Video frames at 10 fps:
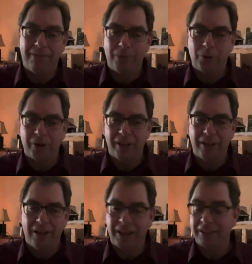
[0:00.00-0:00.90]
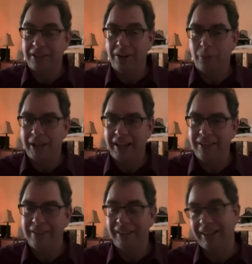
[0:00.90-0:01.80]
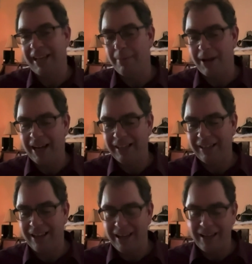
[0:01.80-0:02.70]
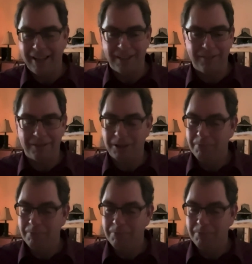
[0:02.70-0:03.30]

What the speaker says: for the August long weekend, and I came back and